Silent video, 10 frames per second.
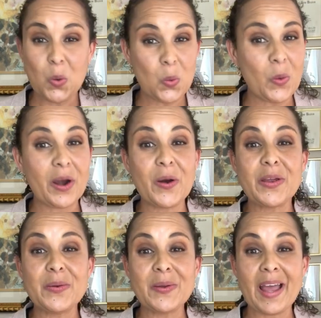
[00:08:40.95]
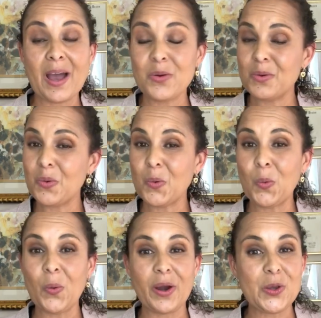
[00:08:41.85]
where are you now?
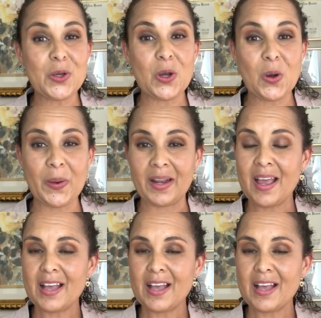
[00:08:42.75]
Where are you going?